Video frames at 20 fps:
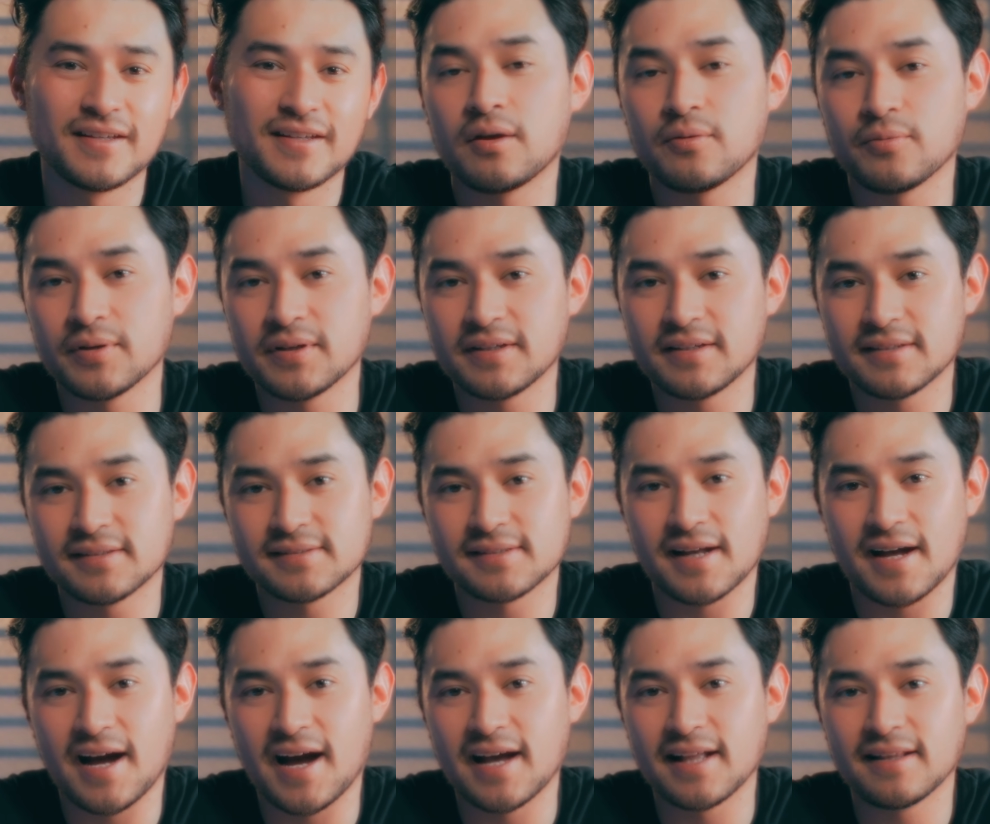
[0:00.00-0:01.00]
really is the
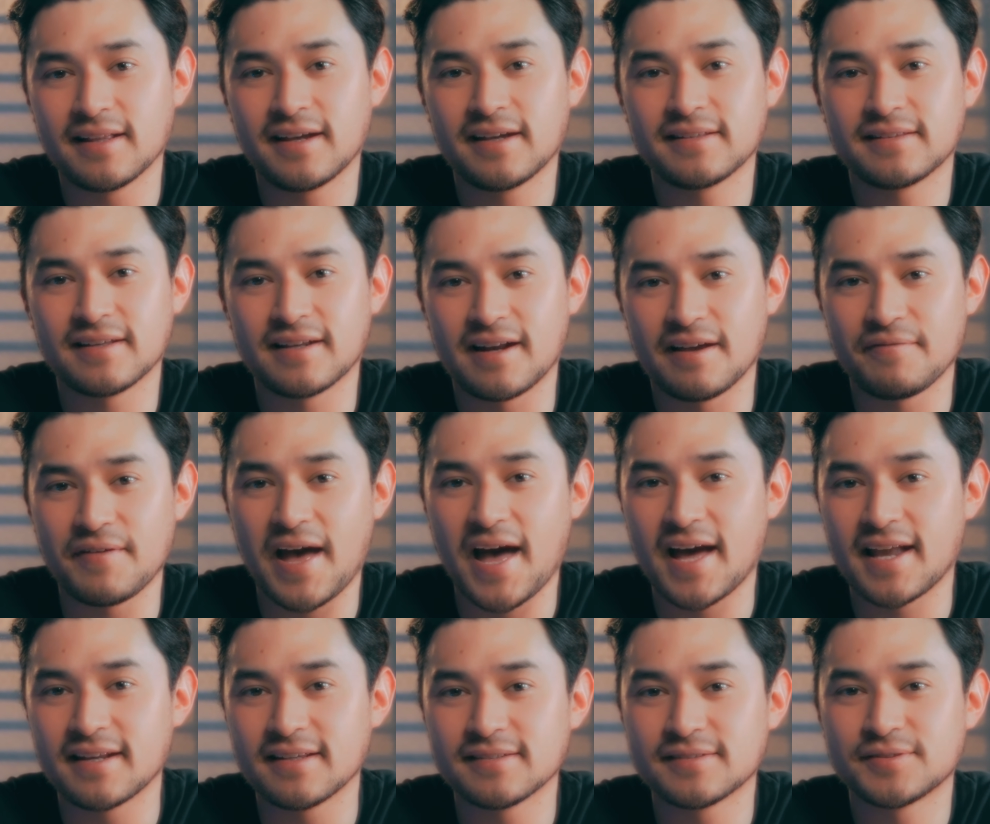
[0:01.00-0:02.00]
highlight that I've
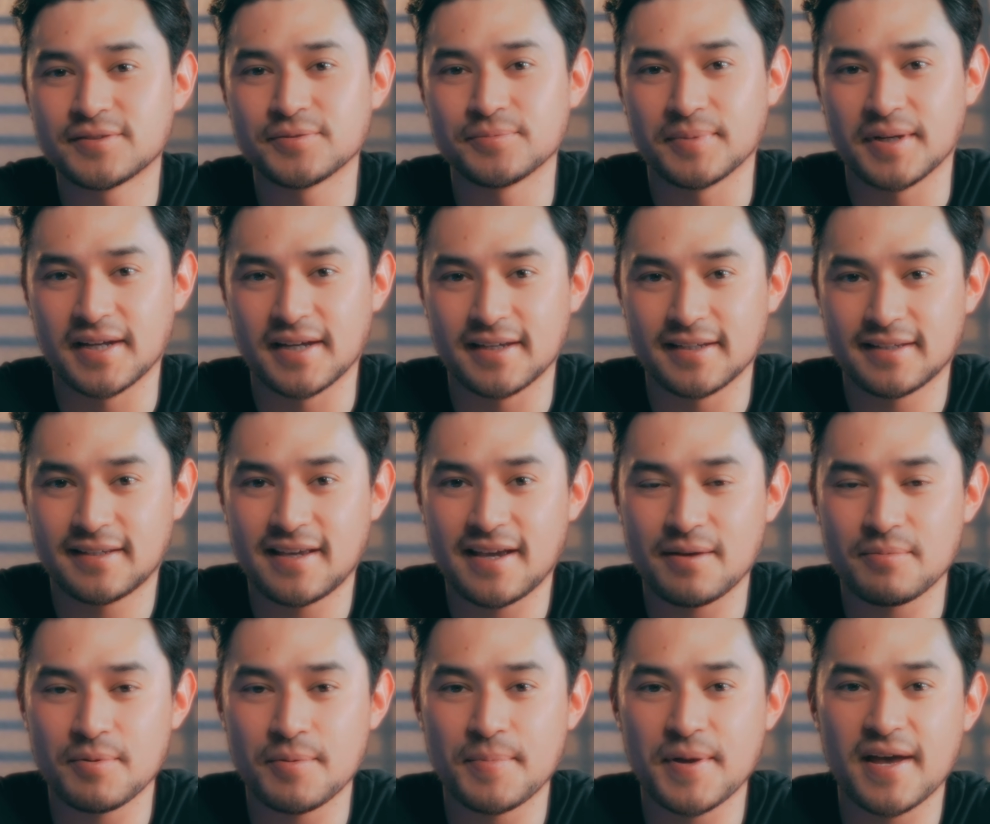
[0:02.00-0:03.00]
added to my
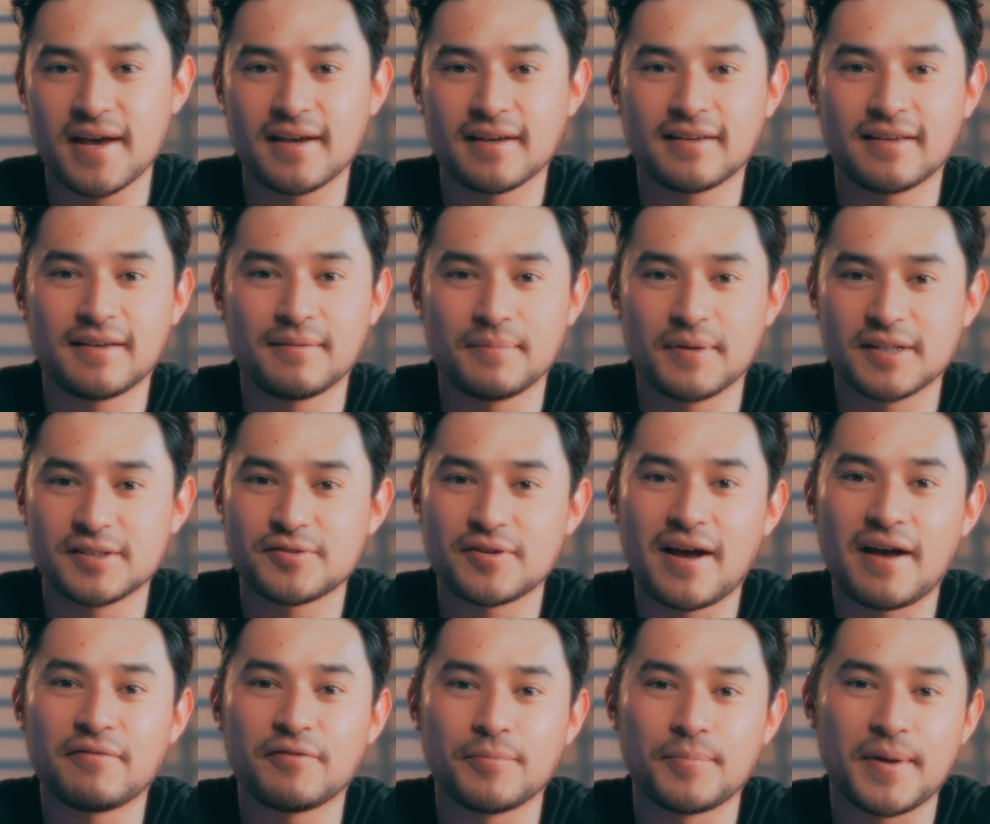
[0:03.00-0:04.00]
camera bag and my
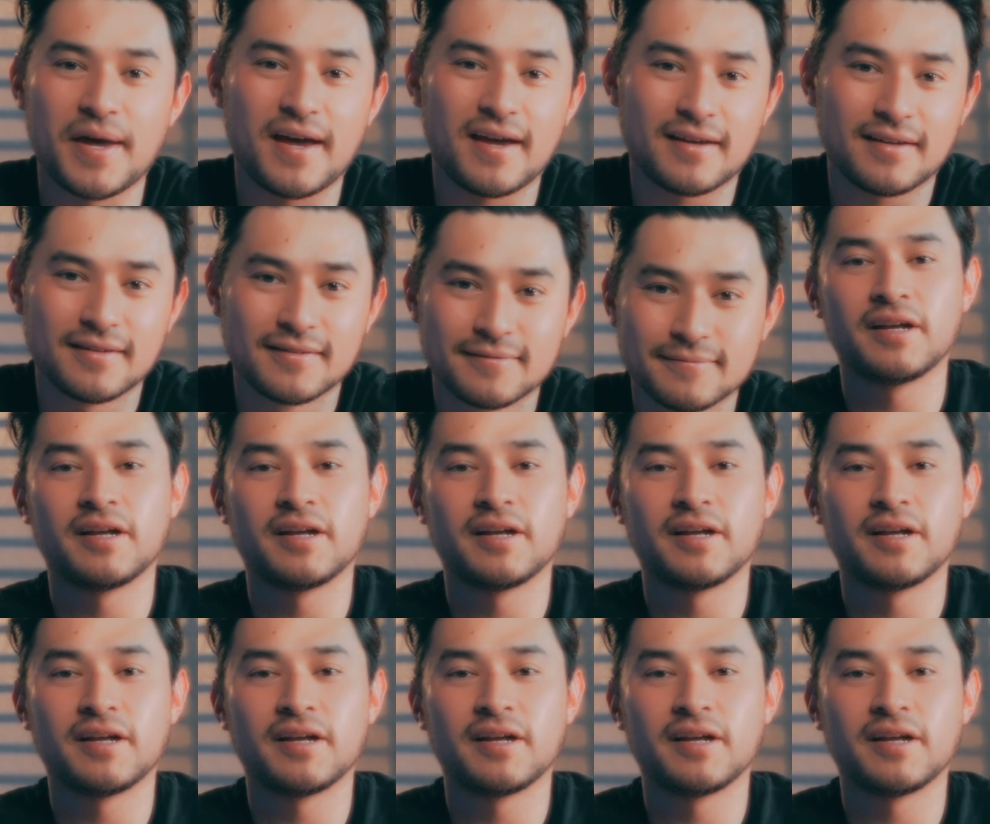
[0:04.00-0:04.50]
travel bag.